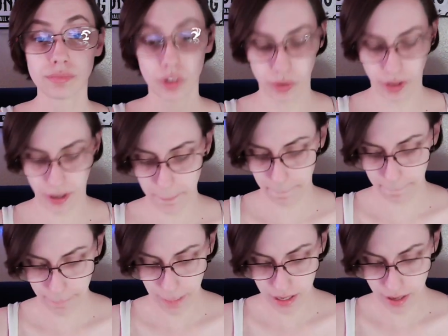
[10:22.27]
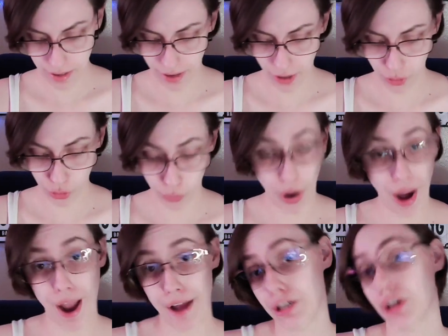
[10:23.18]
Okay, and now the
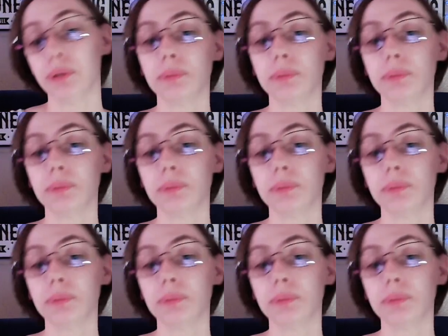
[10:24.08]
rhino.